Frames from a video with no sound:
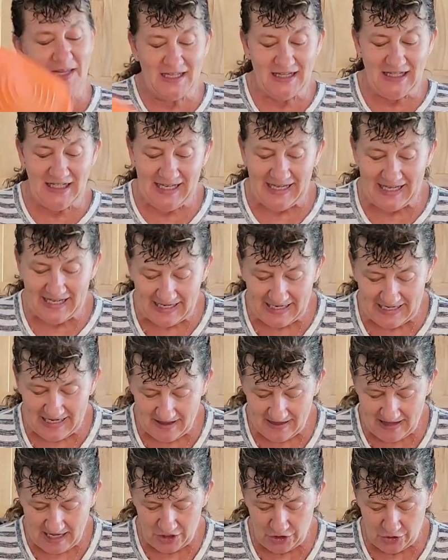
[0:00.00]
a
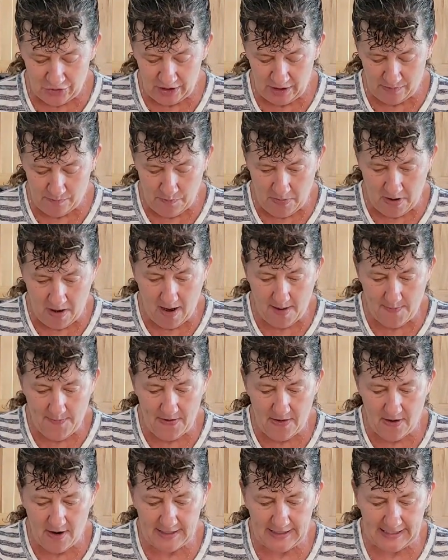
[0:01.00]
lid that you can pop
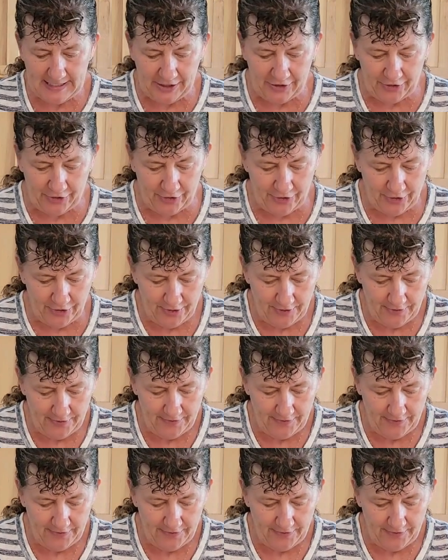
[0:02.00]
on here,